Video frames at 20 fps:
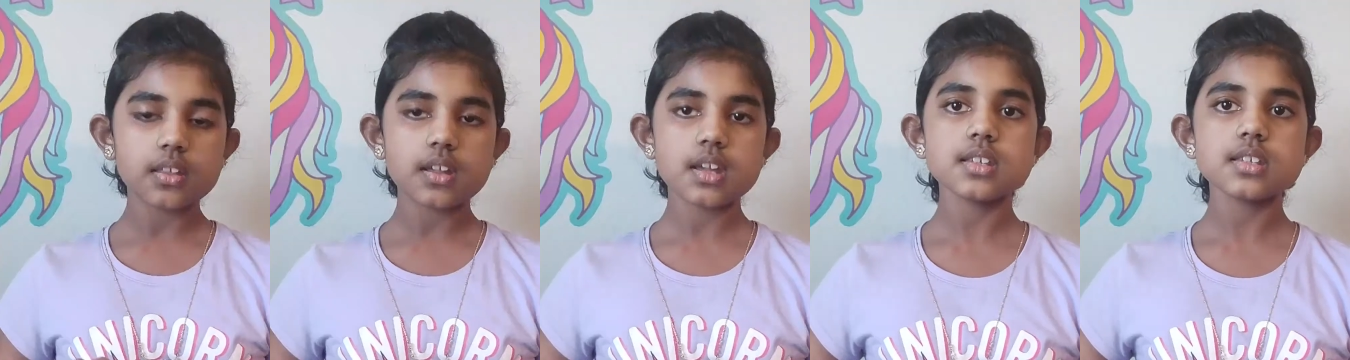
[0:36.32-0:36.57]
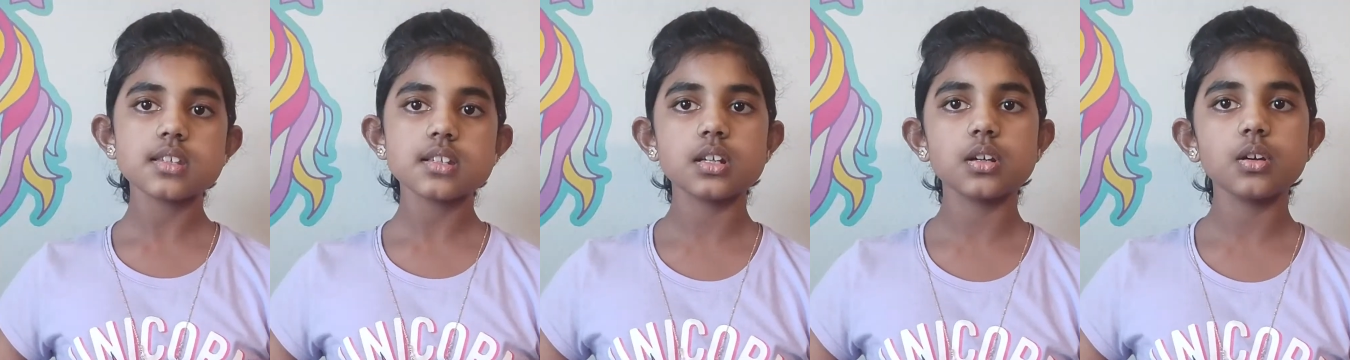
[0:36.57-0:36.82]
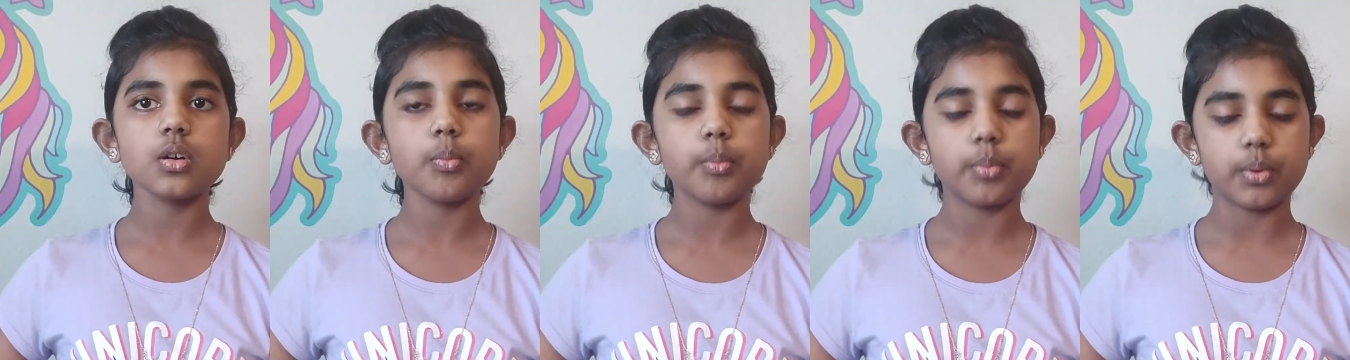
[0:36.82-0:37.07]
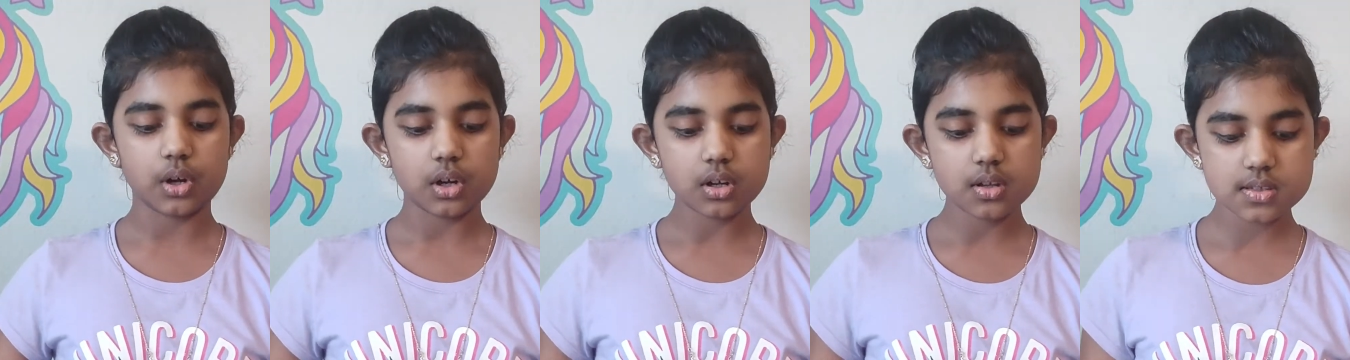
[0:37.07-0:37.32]
These two
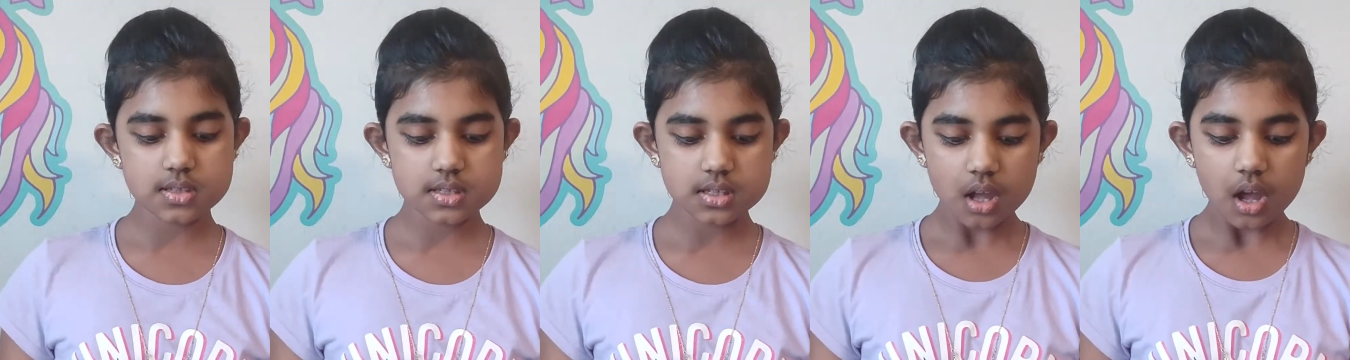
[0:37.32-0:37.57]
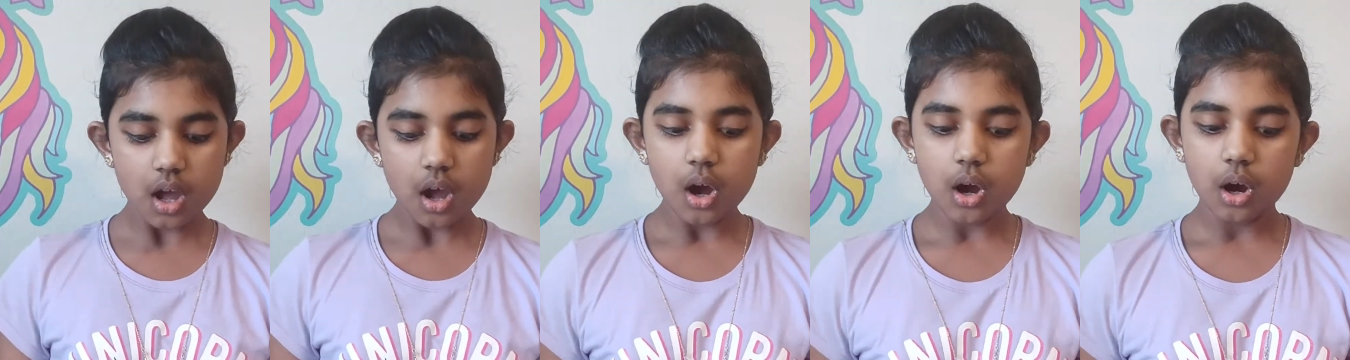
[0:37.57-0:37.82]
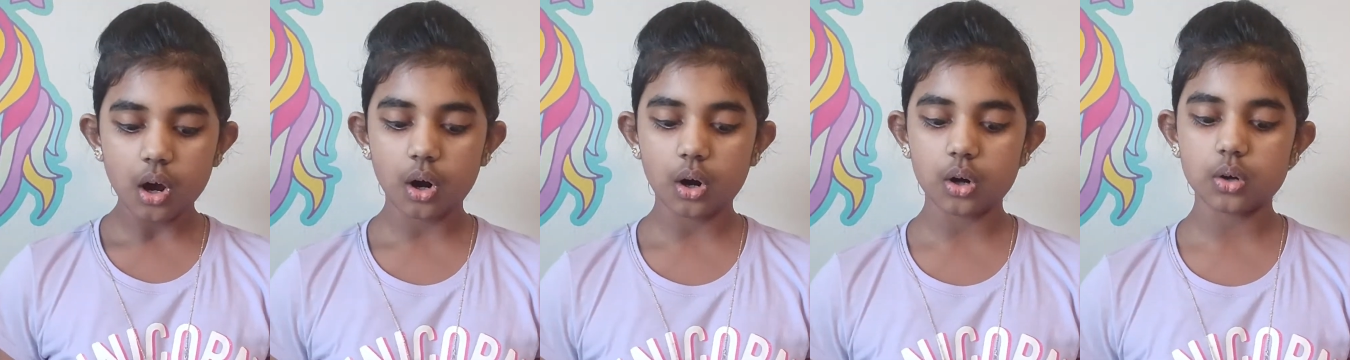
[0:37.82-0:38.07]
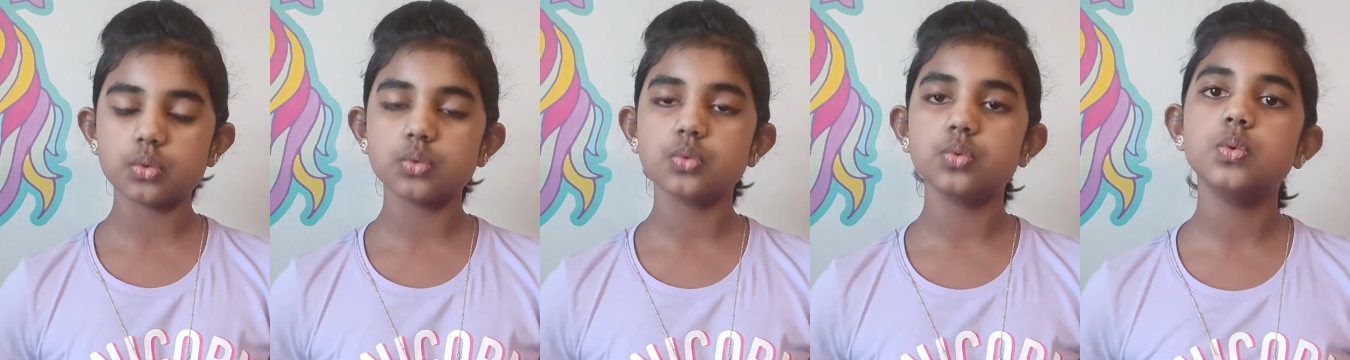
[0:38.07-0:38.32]
books
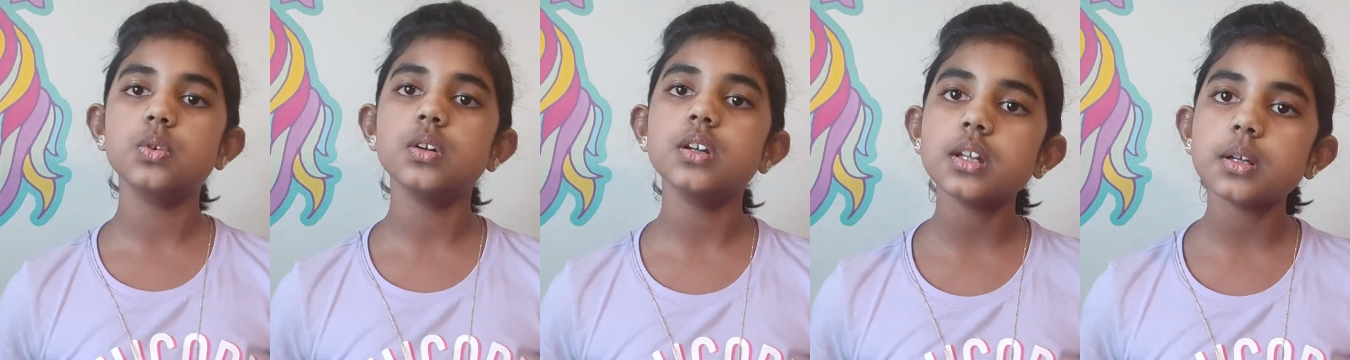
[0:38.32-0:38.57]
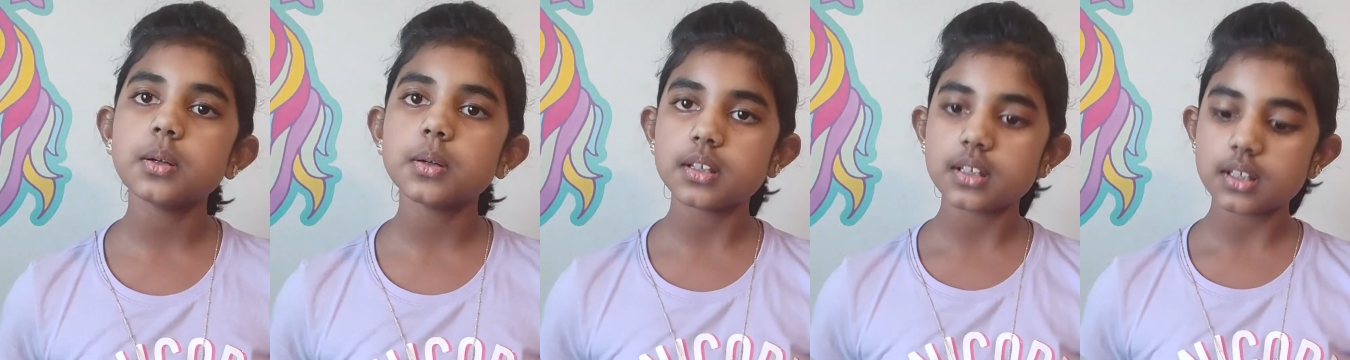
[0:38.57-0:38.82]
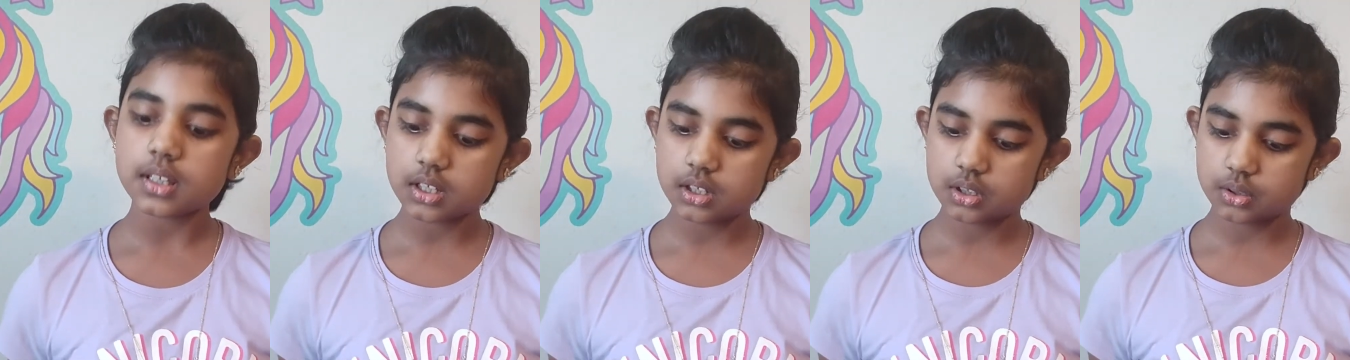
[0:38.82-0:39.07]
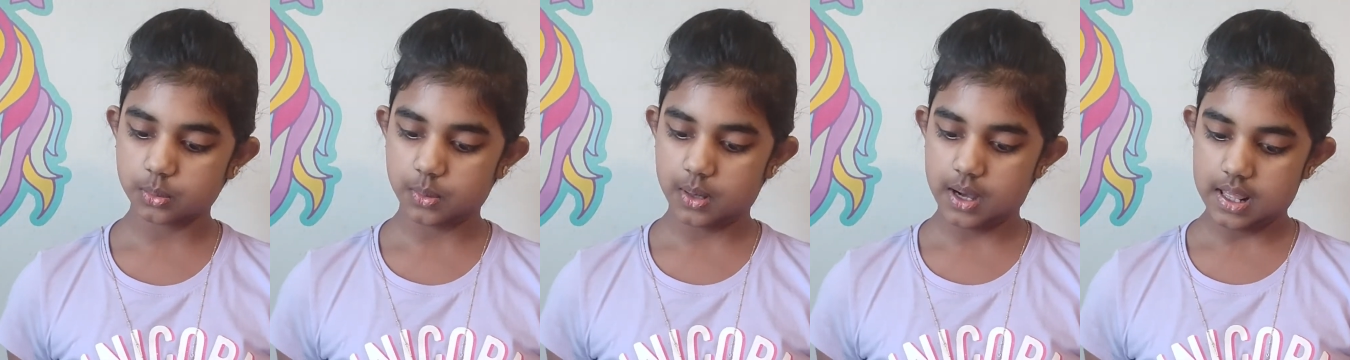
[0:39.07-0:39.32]
are really, really
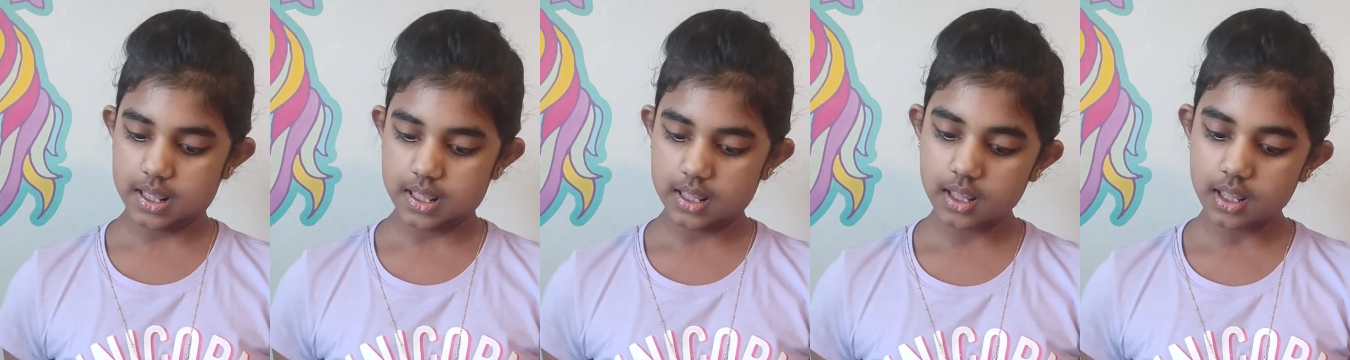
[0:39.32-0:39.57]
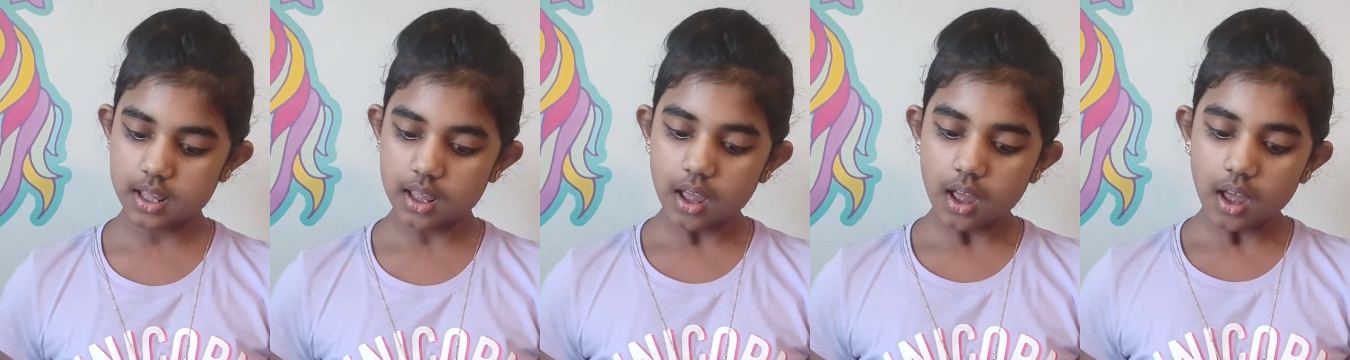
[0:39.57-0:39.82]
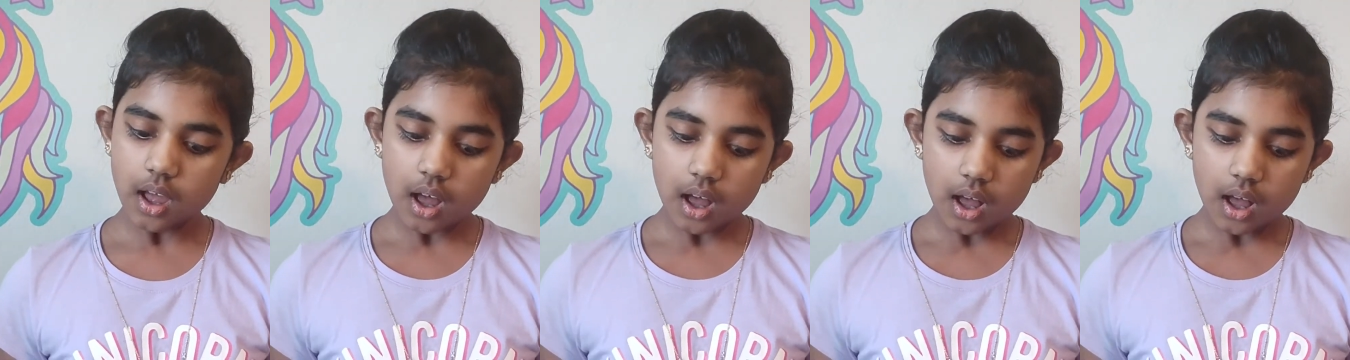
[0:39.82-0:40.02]
great.